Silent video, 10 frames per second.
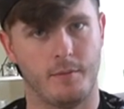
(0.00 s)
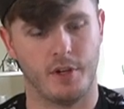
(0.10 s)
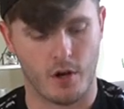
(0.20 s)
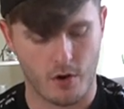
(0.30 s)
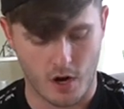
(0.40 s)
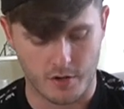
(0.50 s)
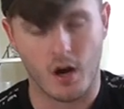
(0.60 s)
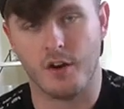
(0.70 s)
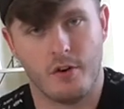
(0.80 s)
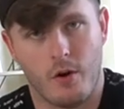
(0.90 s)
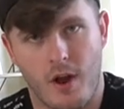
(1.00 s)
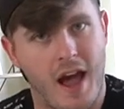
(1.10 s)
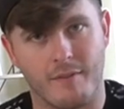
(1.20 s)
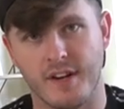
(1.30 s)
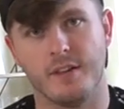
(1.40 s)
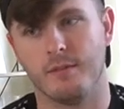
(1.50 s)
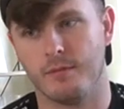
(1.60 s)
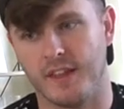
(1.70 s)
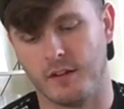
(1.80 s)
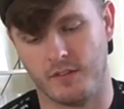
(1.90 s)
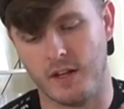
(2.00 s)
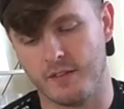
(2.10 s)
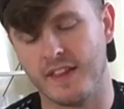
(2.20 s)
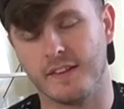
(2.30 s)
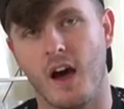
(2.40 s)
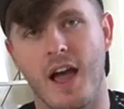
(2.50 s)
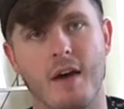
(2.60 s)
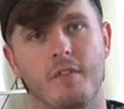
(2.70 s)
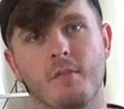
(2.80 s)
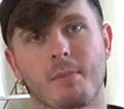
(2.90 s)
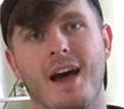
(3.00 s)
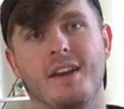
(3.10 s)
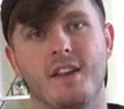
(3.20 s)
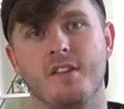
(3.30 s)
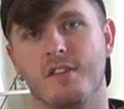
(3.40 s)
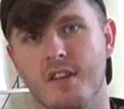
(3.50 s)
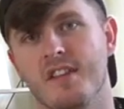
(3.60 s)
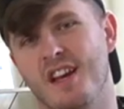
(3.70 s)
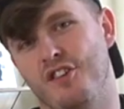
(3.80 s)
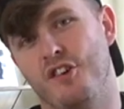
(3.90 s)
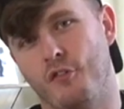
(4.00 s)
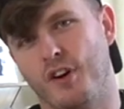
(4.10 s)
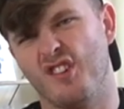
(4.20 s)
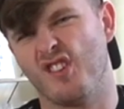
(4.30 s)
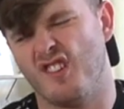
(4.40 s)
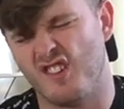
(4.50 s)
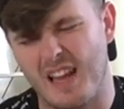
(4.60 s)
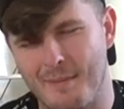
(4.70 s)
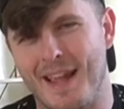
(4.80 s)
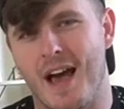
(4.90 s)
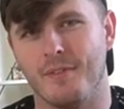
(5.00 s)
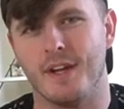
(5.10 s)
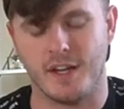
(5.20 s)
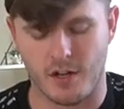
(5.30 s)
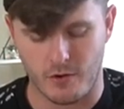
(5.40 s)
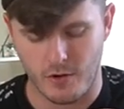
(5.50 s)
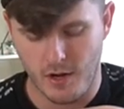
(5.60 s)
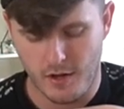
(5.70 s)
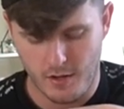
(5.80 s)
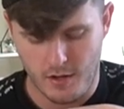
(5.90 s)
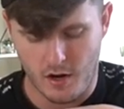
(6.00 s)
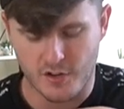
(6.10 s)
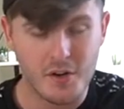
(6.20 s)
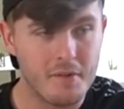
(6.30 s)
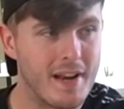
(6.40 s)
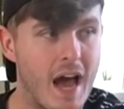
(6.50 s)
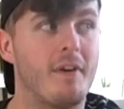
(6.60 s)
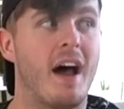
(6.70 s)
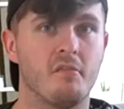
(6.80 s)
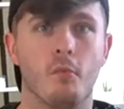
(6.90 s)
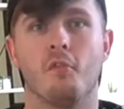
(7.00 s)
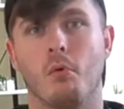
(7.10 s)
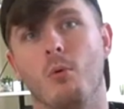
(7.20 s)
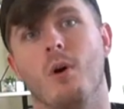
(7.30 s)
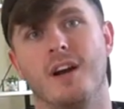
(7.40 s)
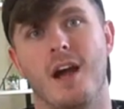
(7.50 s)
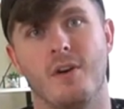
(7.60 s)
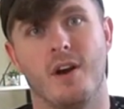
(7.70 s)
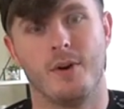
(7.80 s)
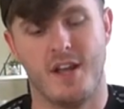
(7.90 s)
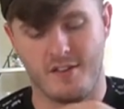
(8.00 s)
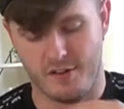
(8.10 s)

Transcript: You know, I don't have anything. The thing that I have that's bad is energy drinks. So just let me have it, you know. I don't even have as much pre-workout nowadays.